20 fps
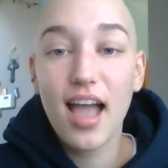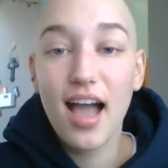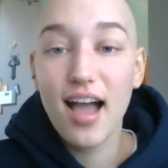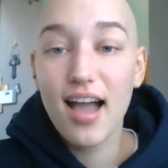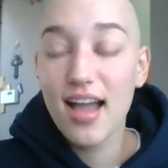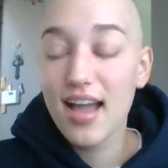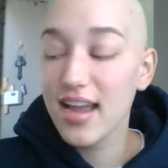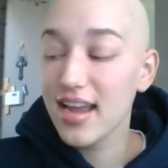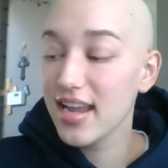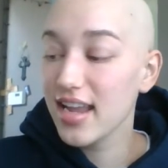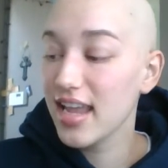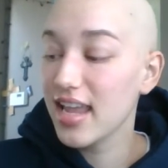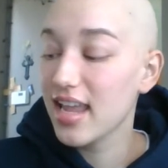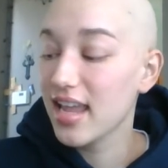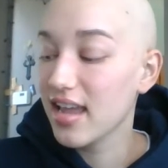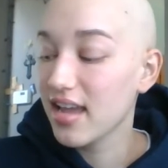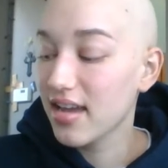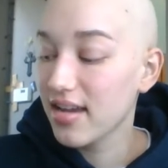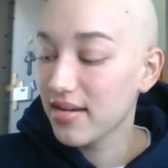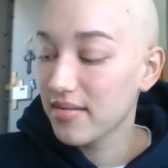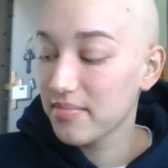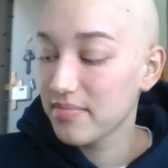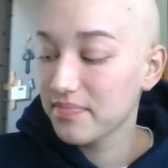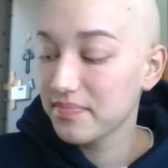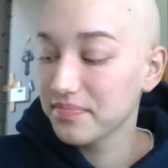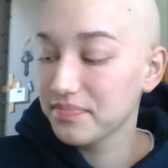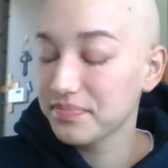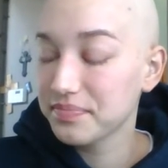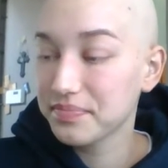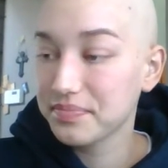I
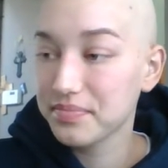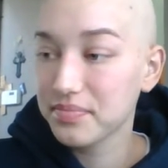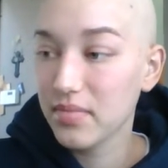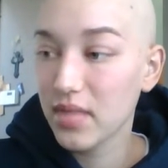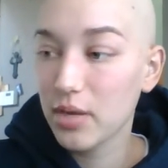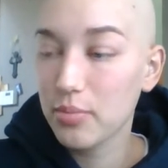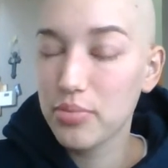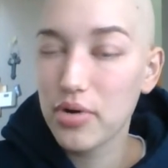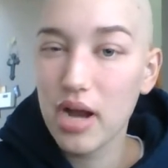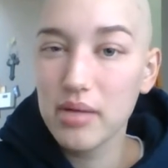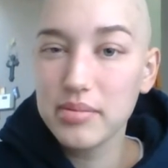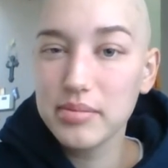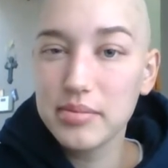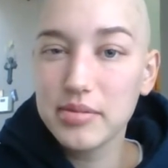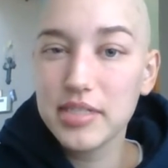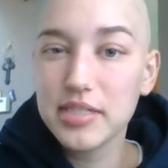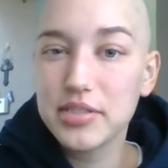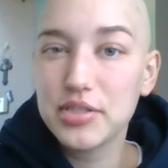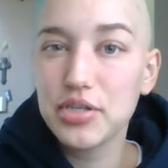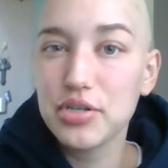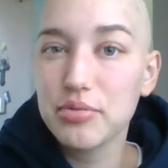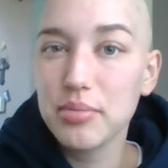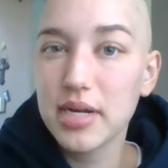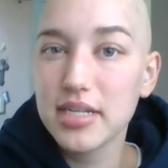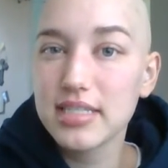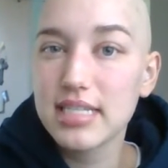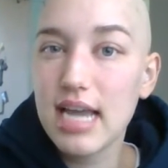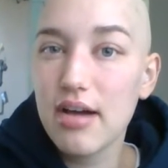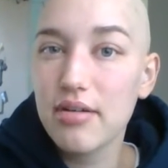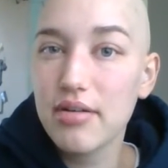am probably 2
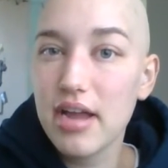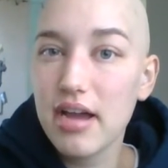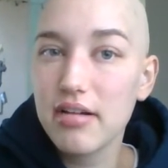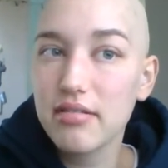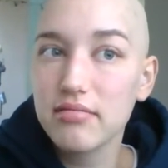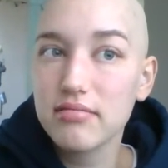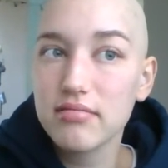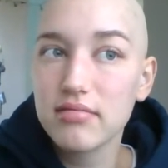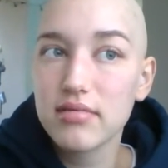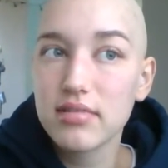months out now.